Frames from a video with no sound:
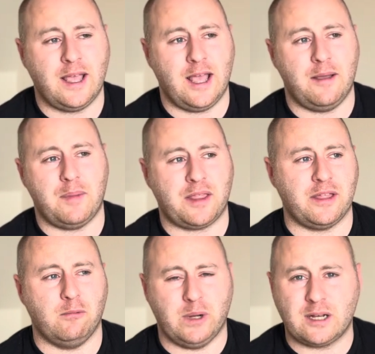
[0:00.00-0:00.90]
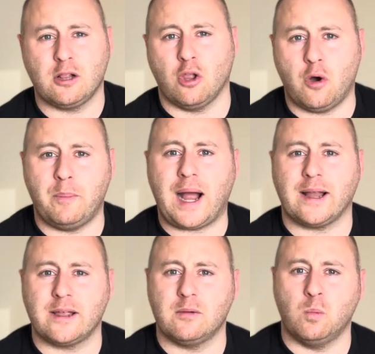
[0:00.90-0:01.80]
I think we'd claw
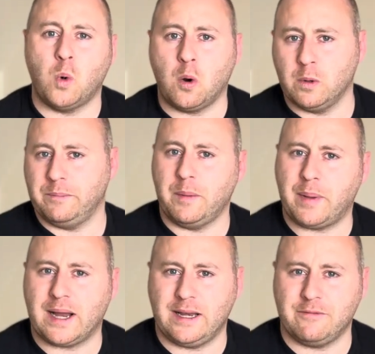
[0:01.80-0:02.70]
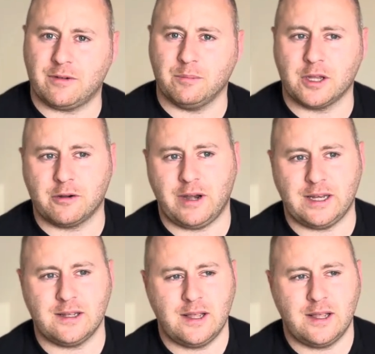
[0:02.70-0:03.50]
back what we'd be buying in from the grid,